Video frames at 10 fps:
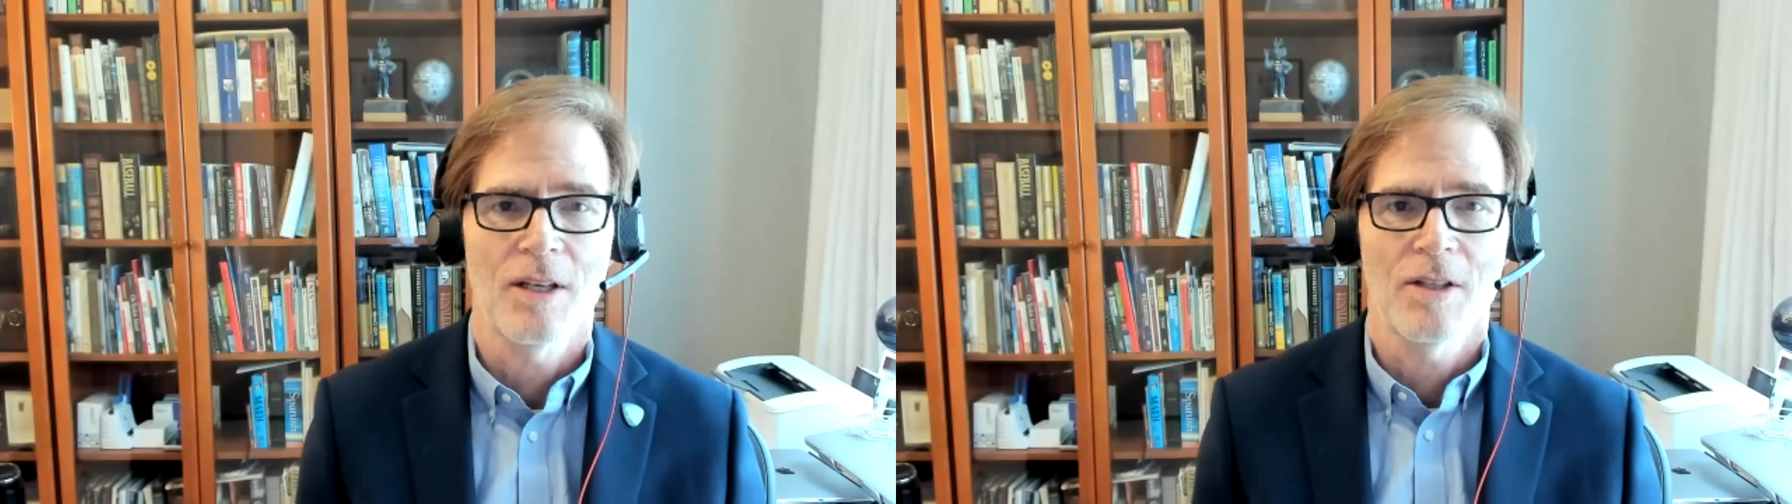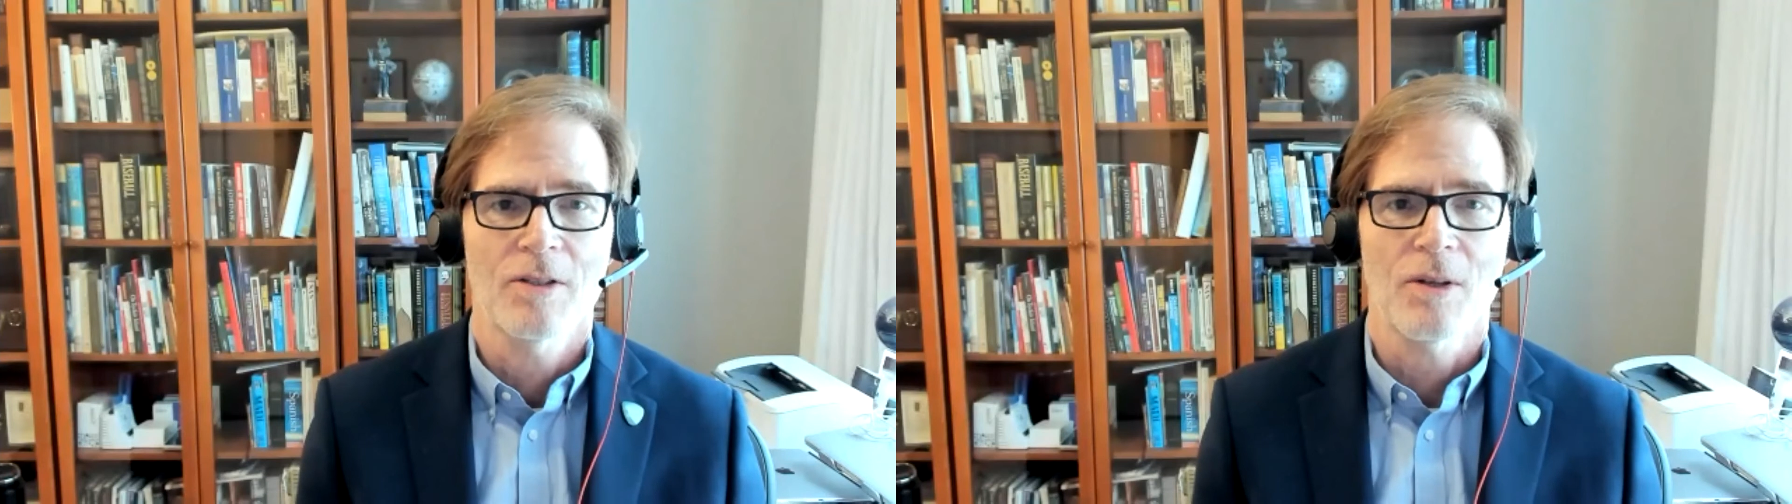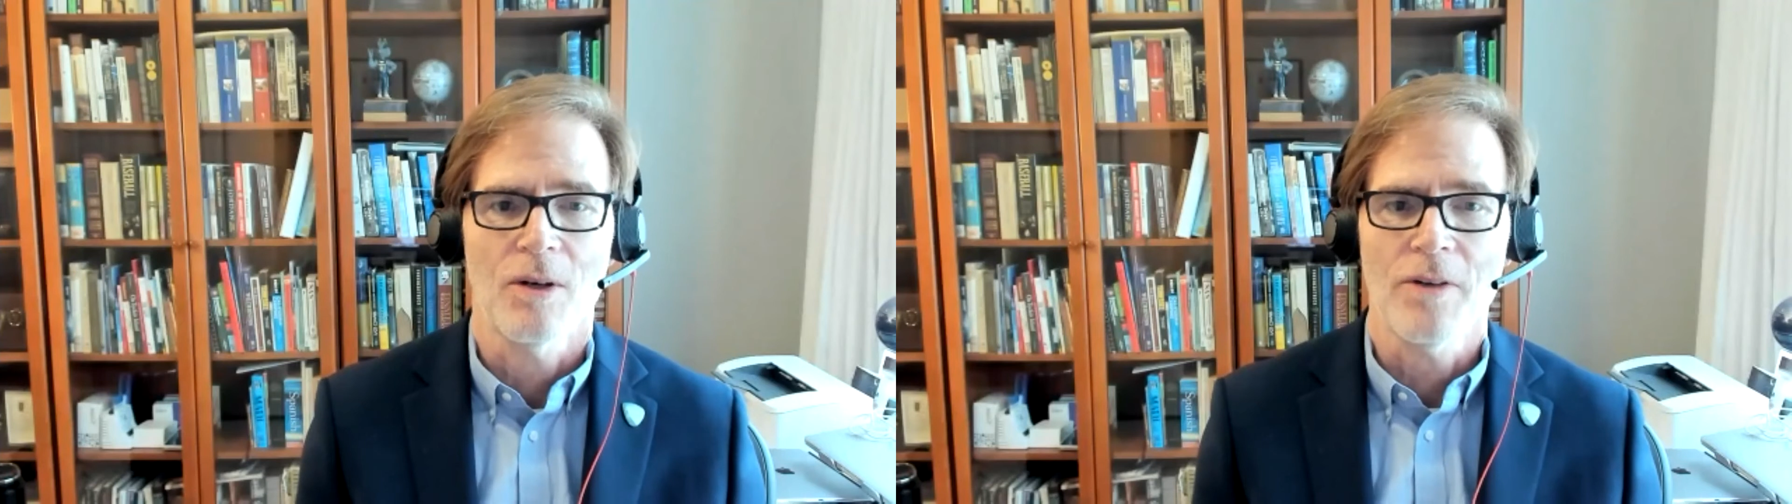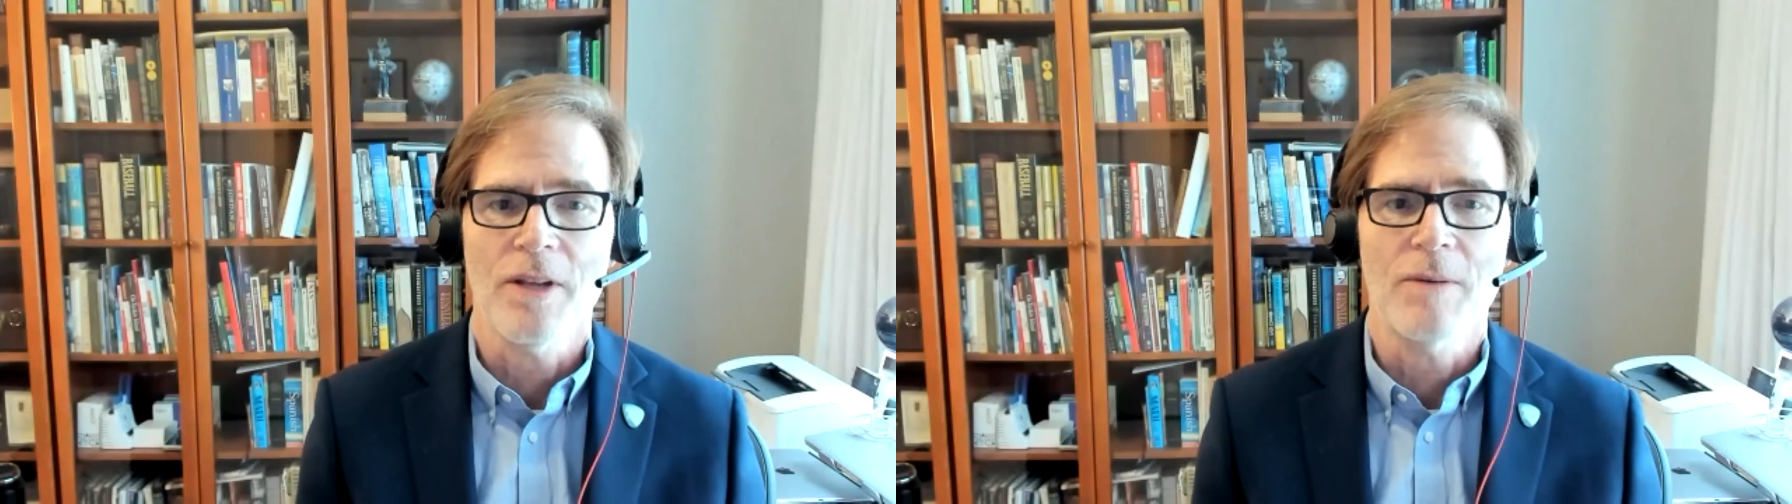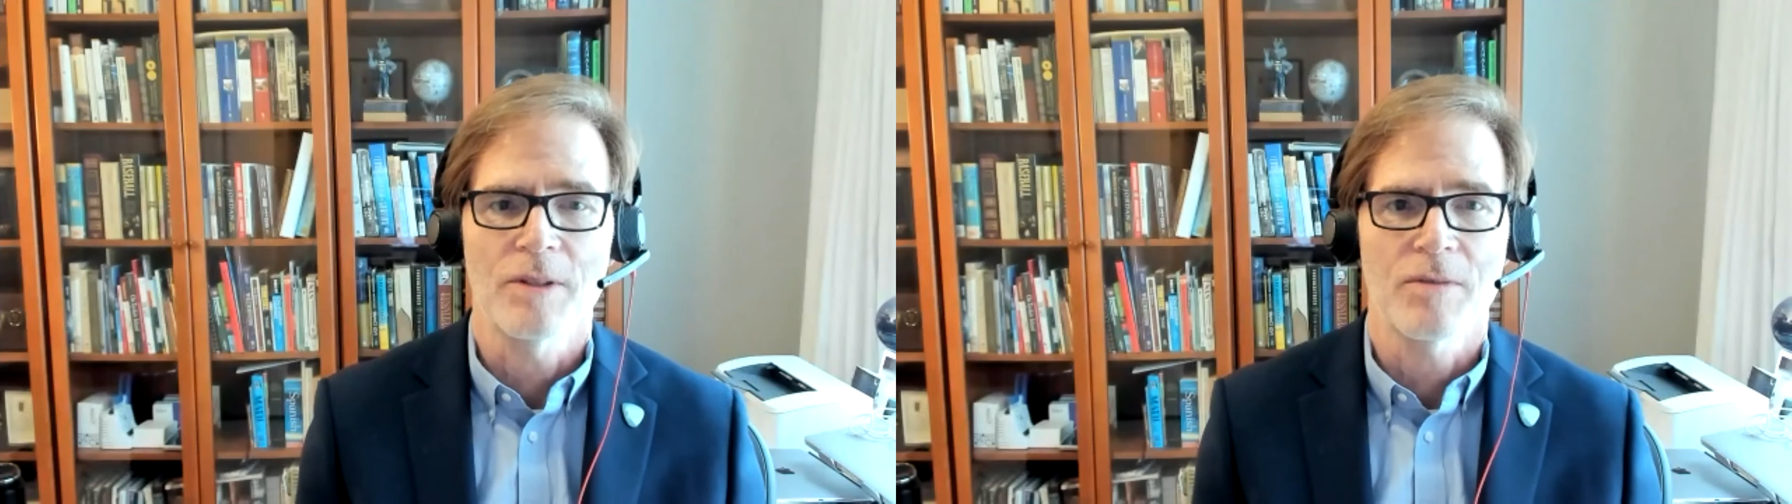So all
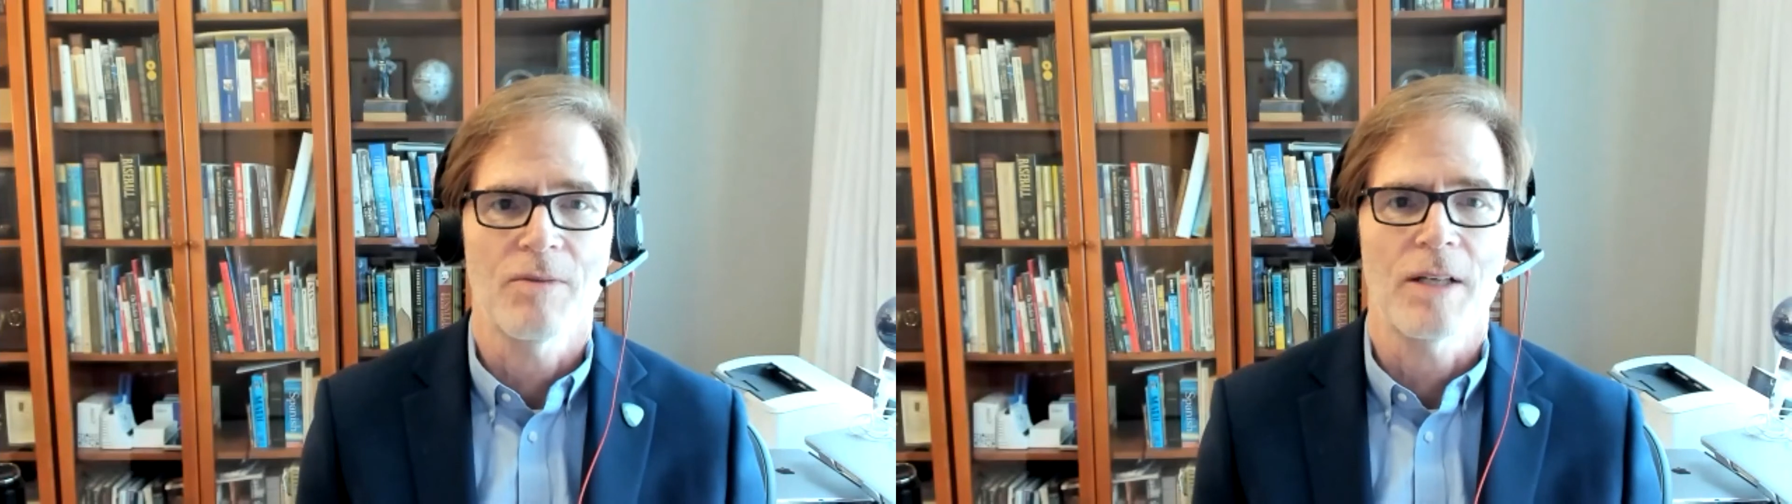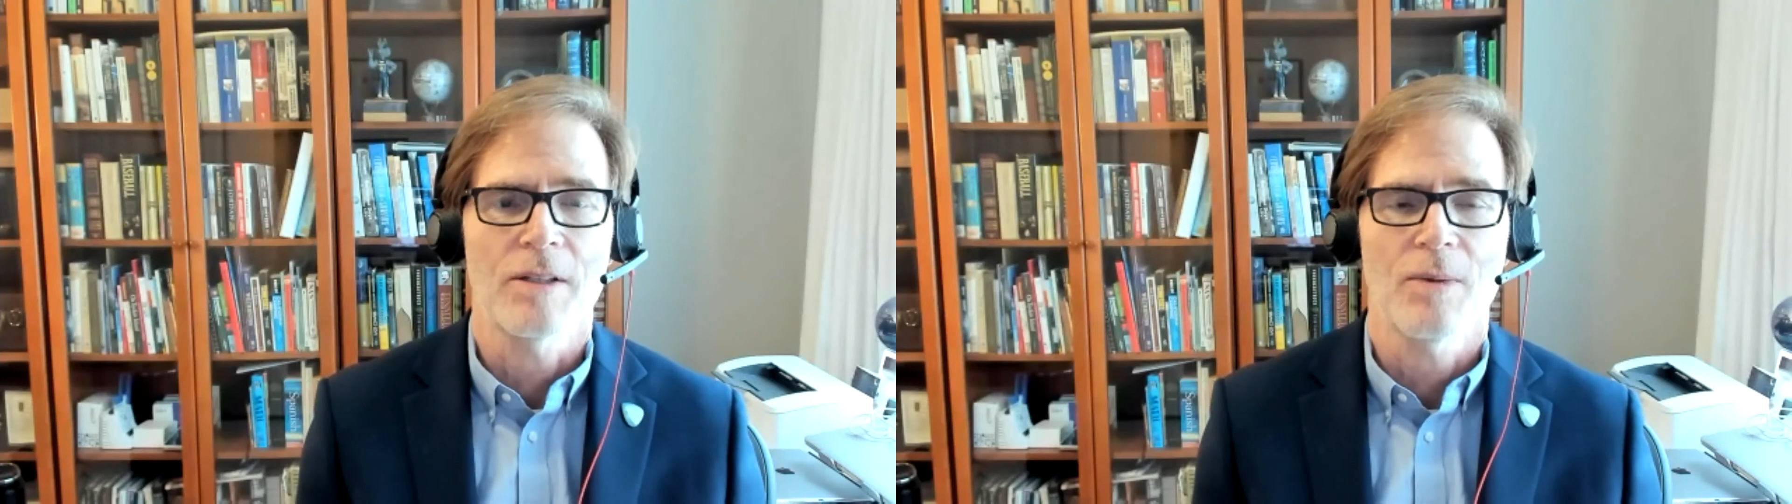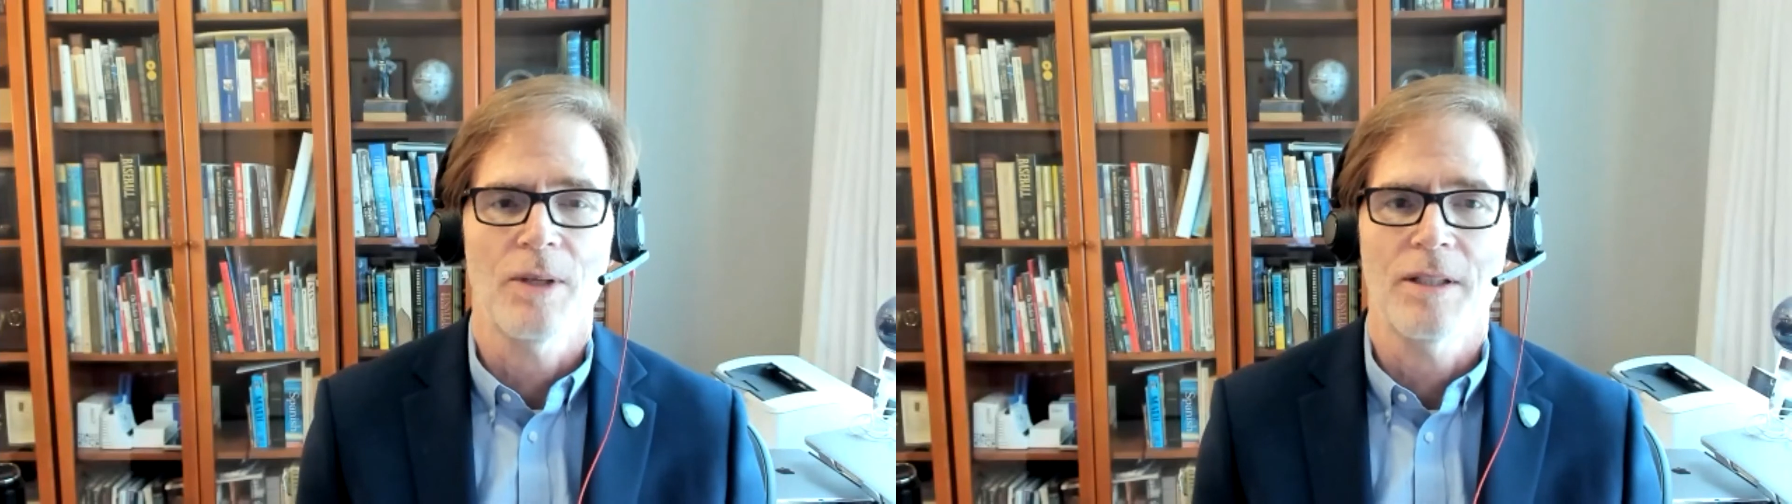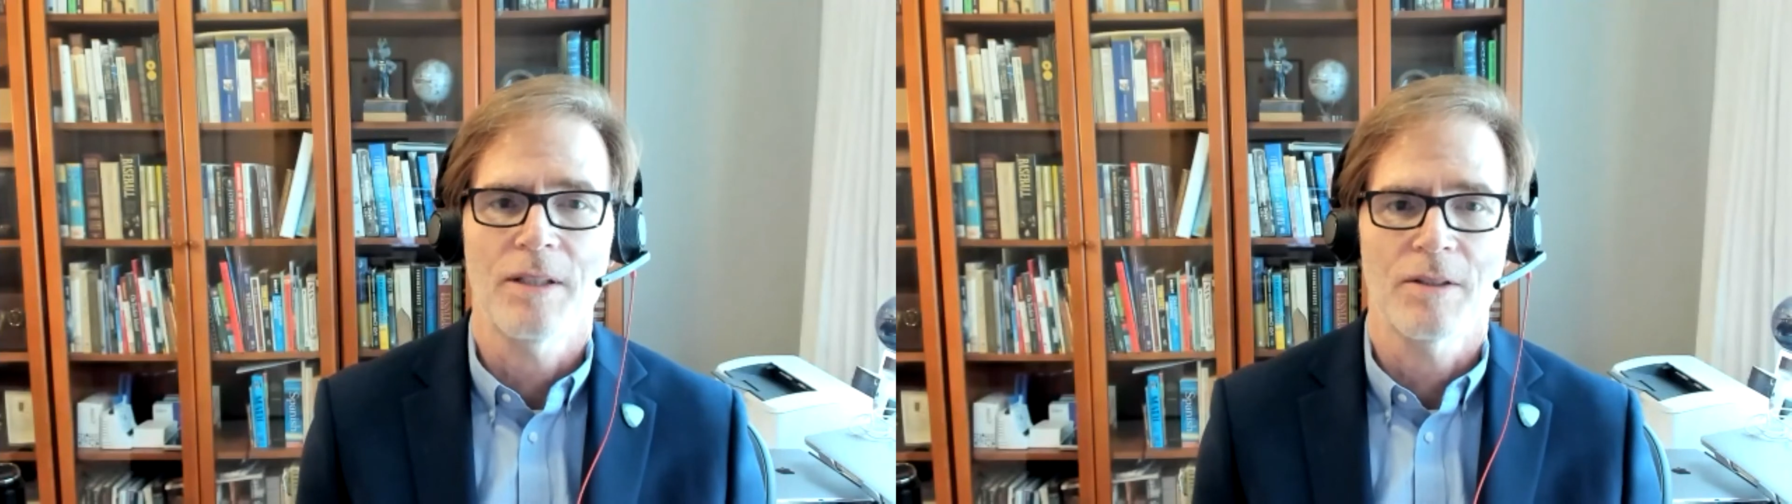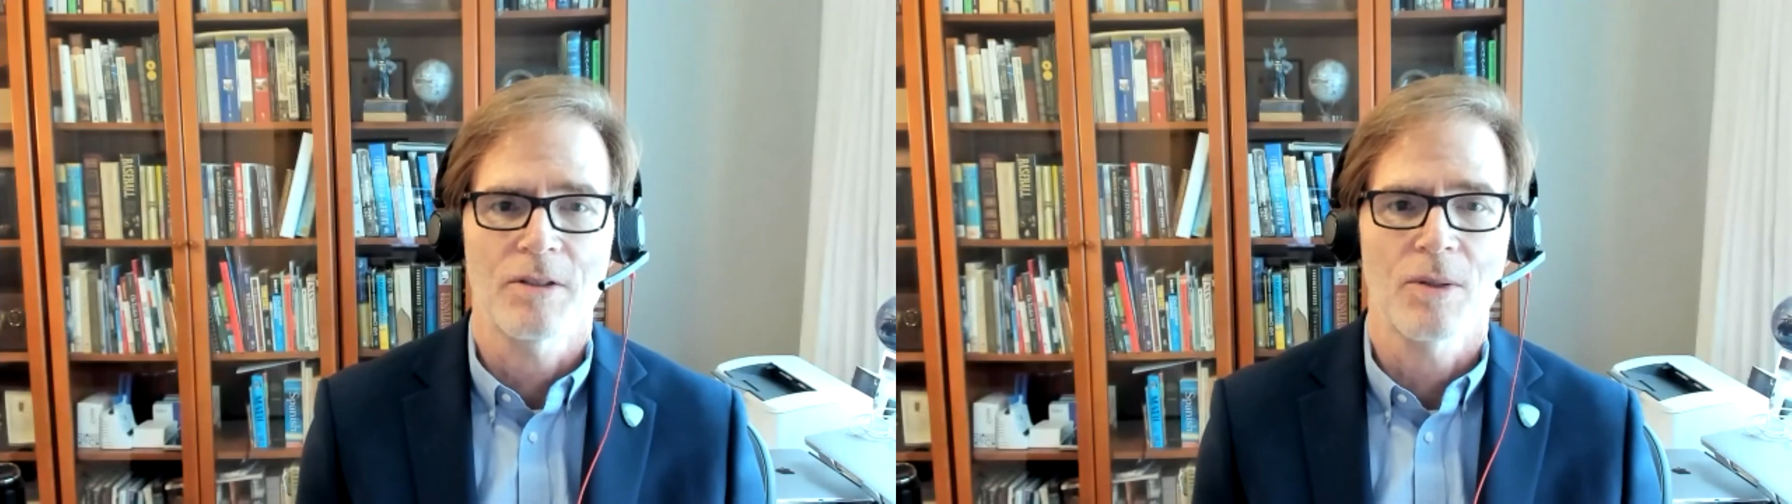that was evaluated
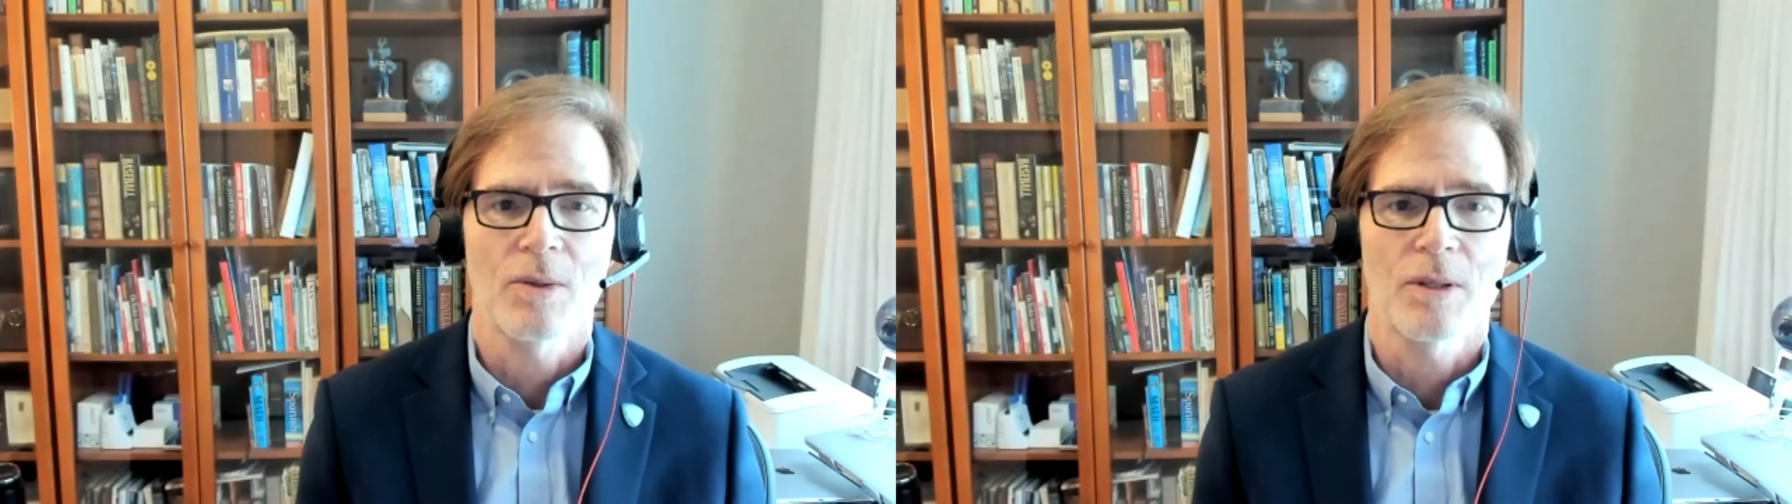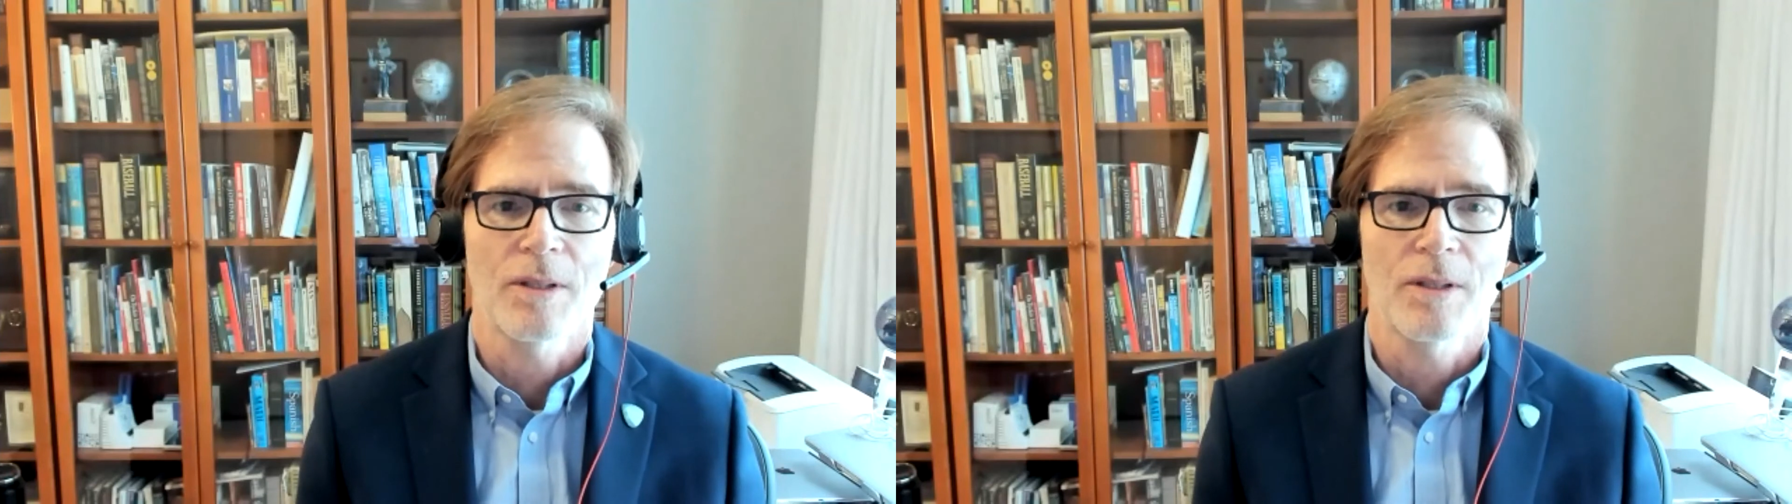and scored.